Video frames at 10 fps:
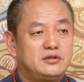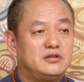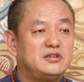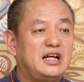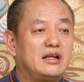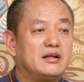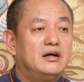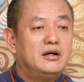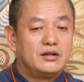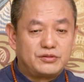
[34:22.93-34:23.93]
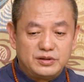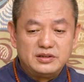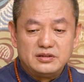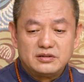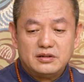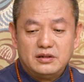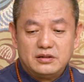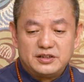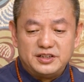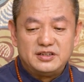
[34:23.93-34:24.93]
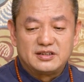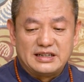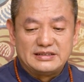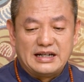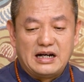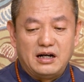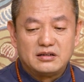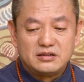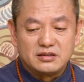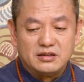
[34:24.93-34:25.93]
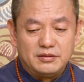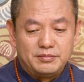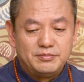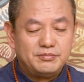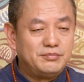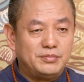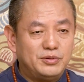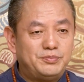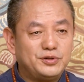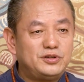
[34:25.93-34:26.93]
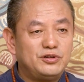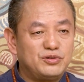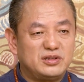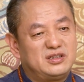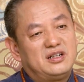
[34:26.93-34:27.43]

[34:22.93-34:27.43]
That's how it is. So, I'm reminding people not to do this.